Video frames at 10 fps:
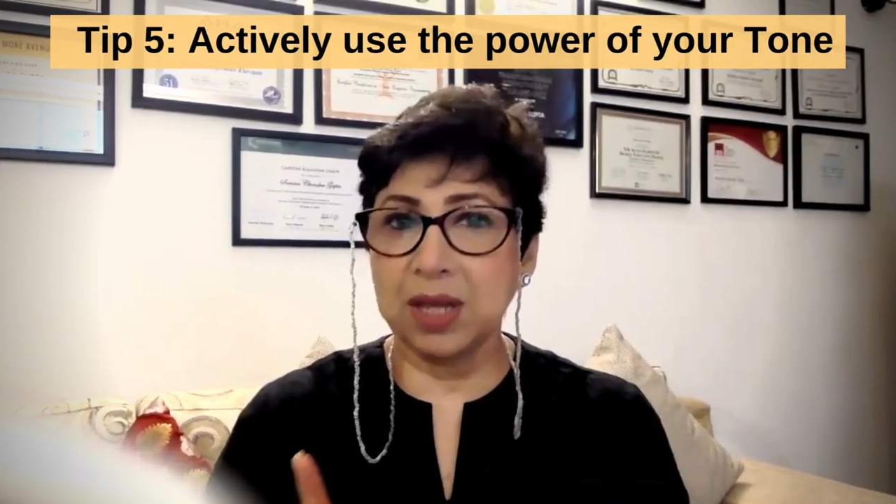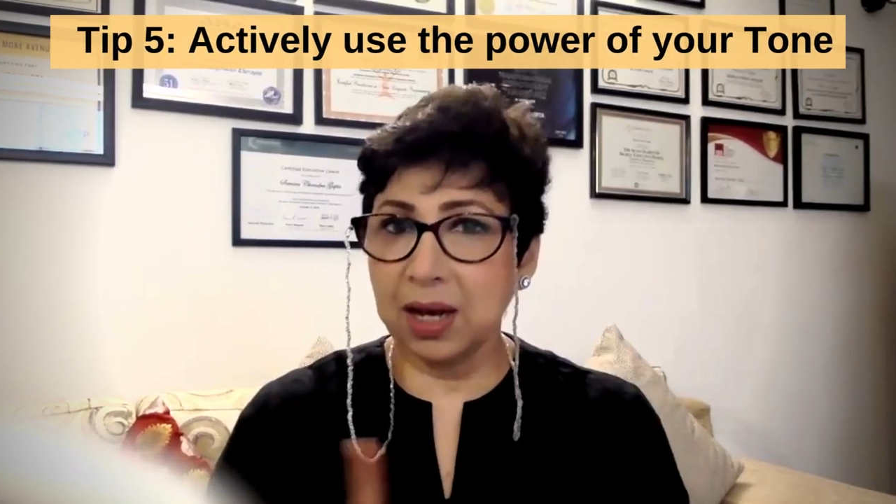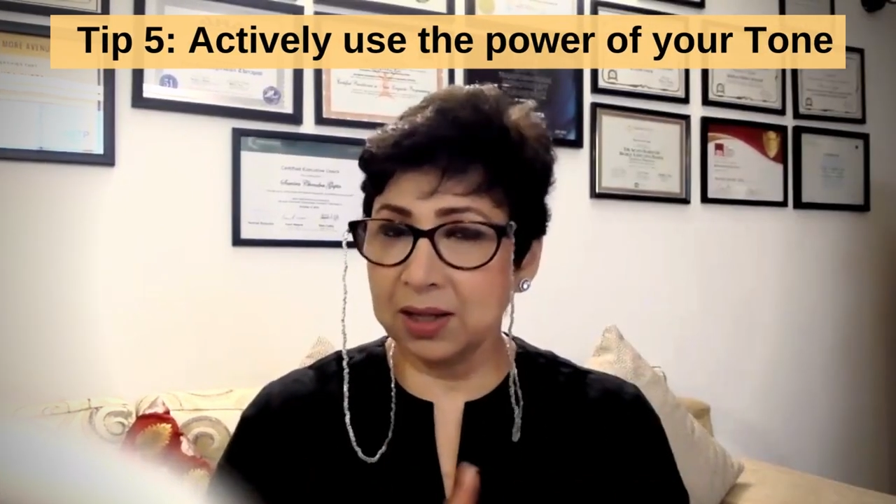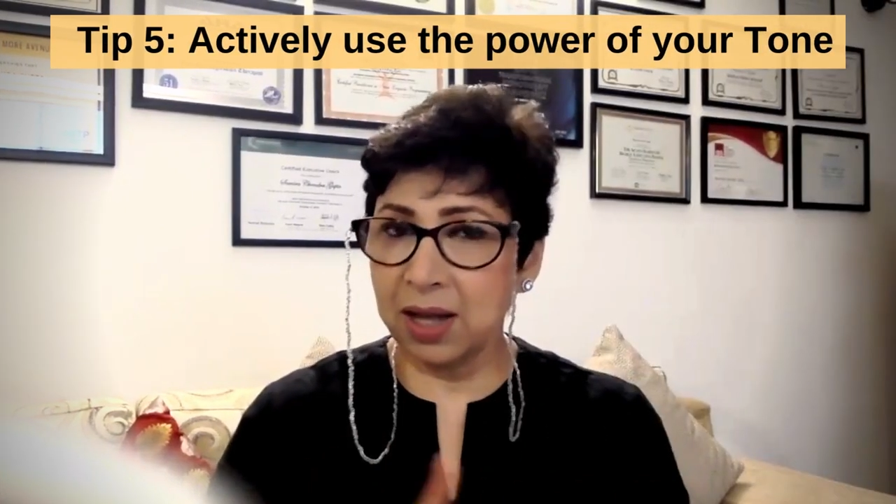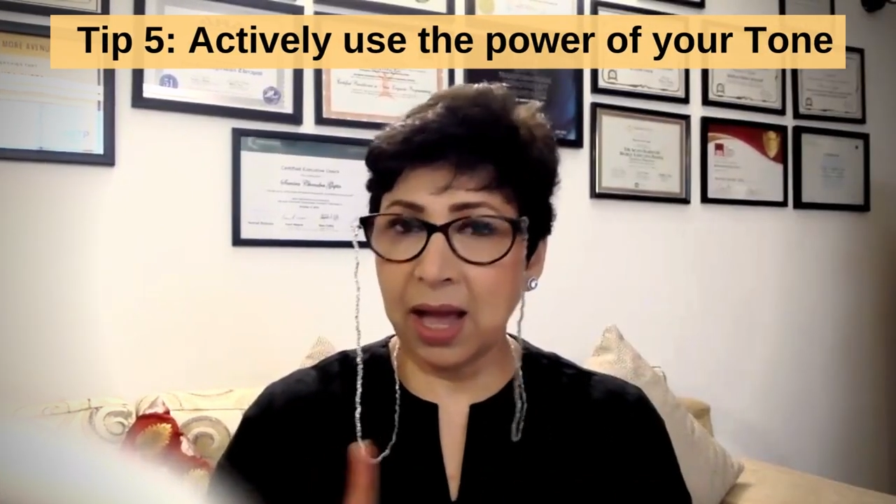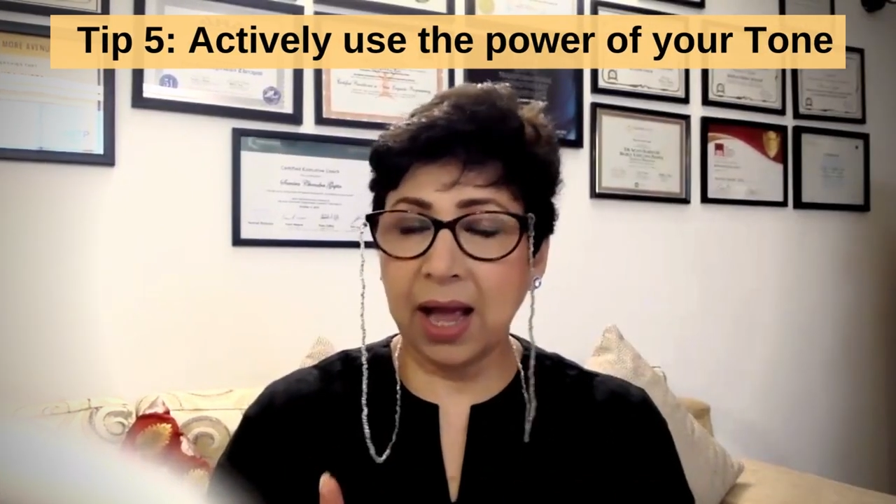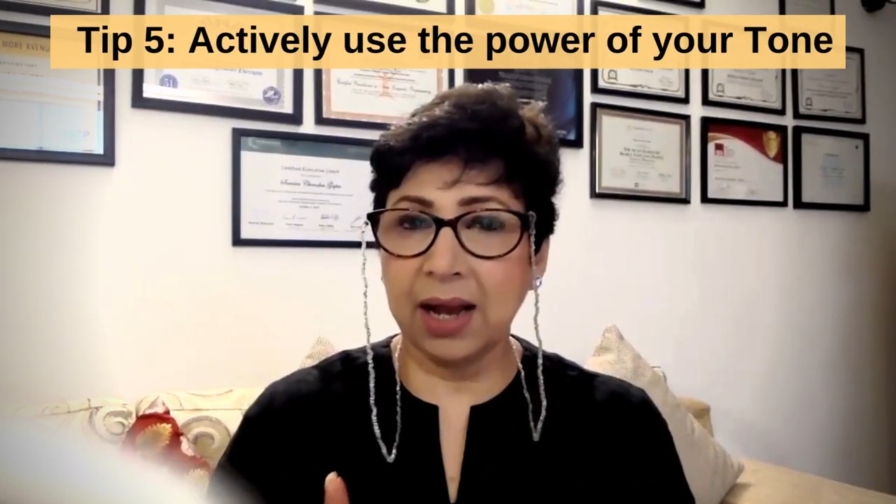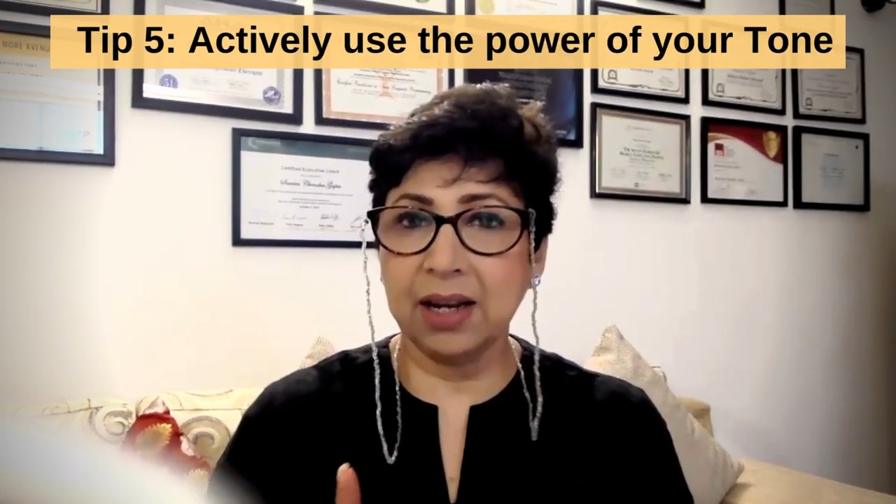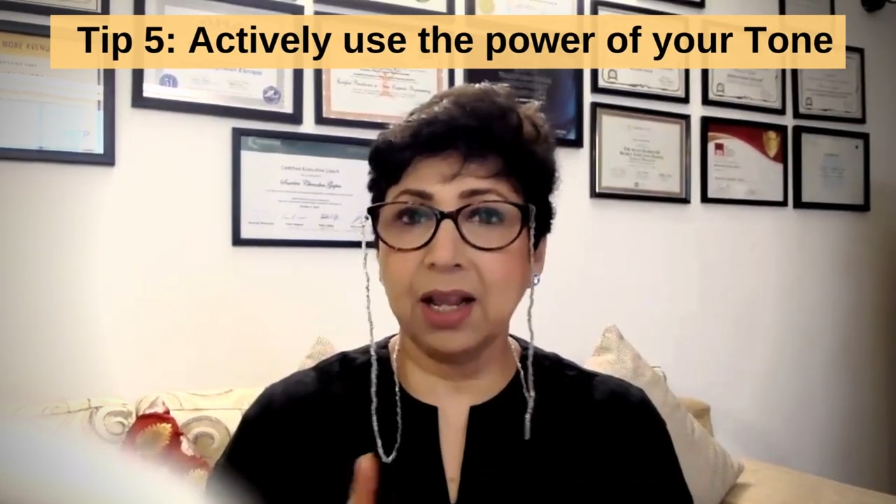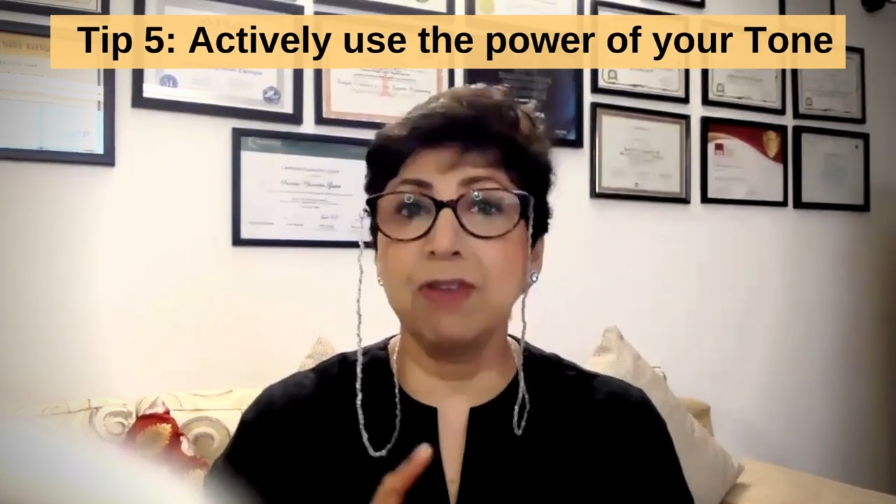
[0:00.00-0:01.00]
the other
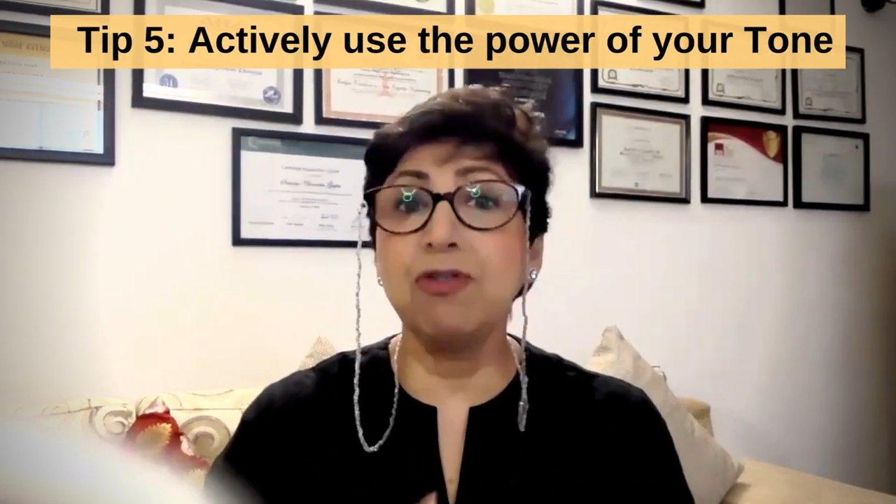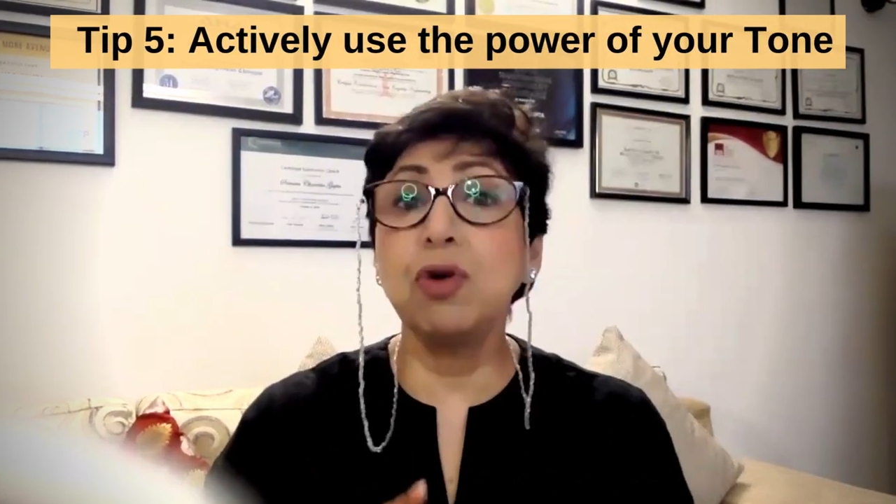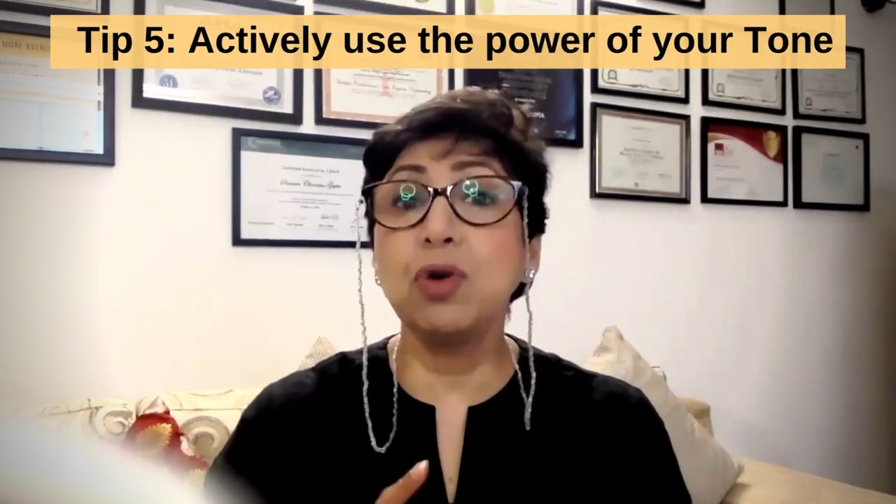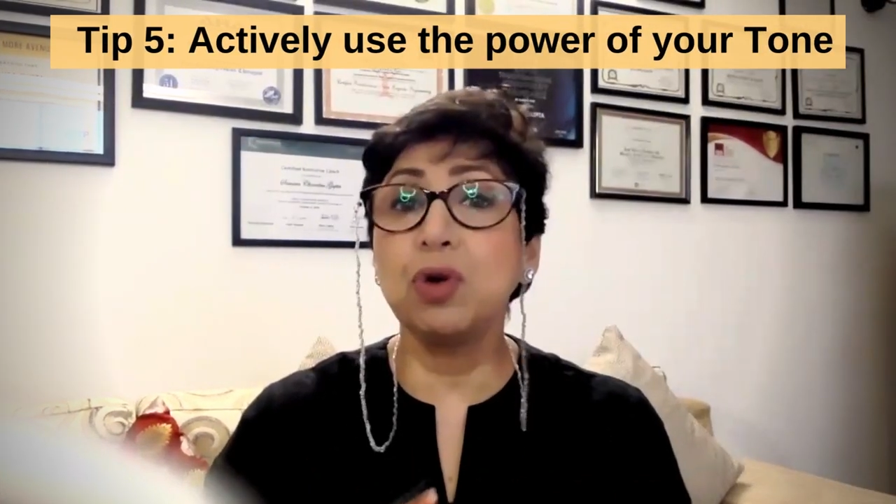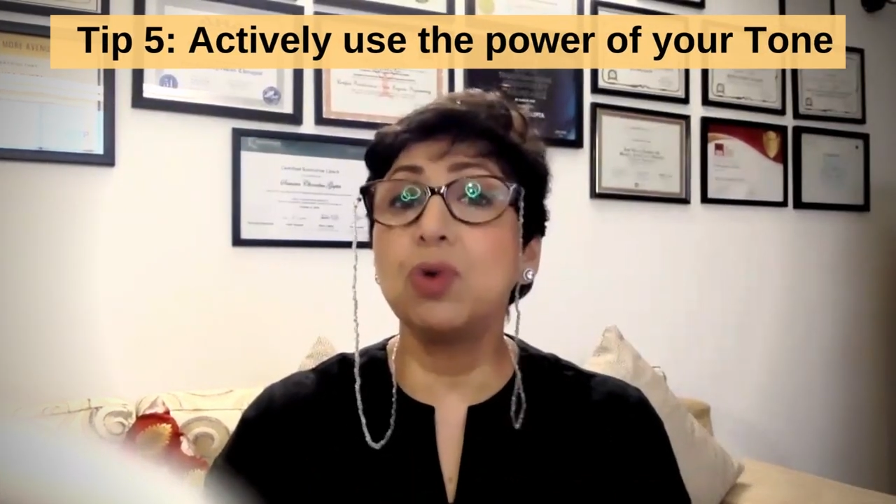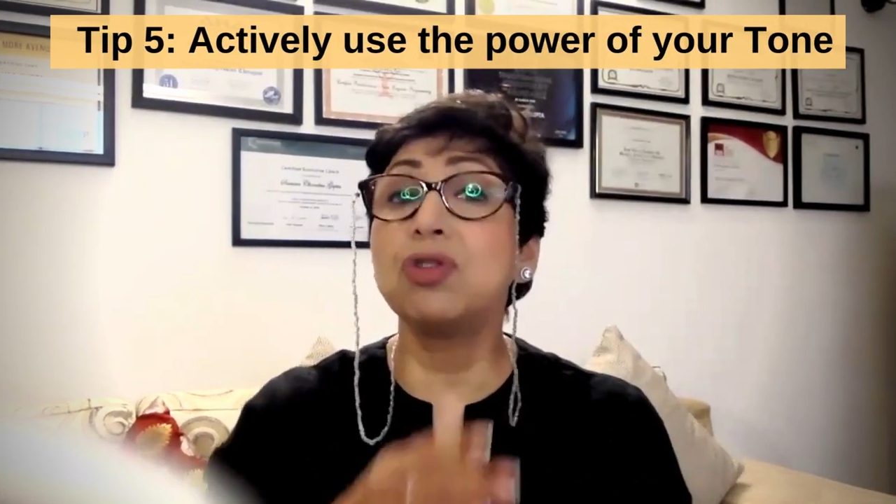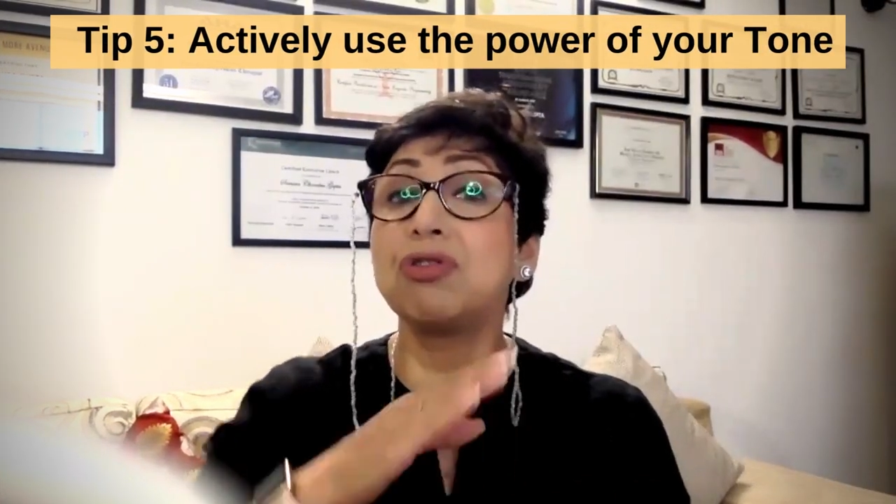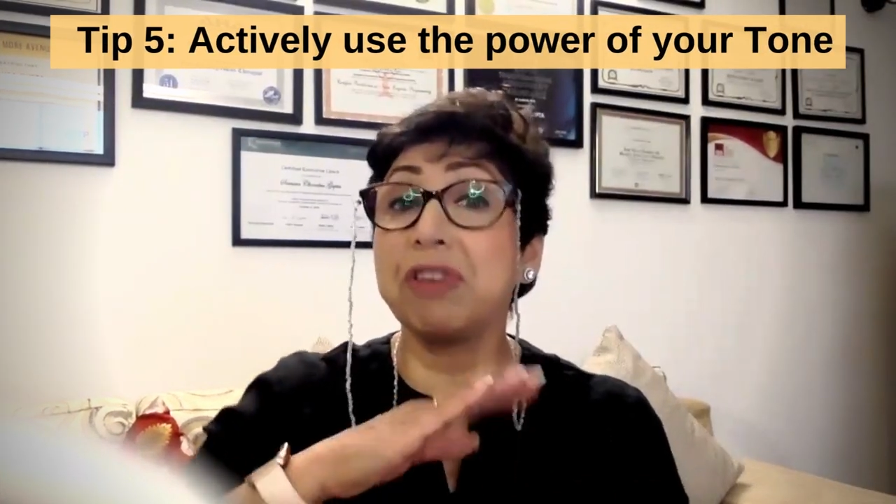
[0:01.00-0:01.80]
hand, if you use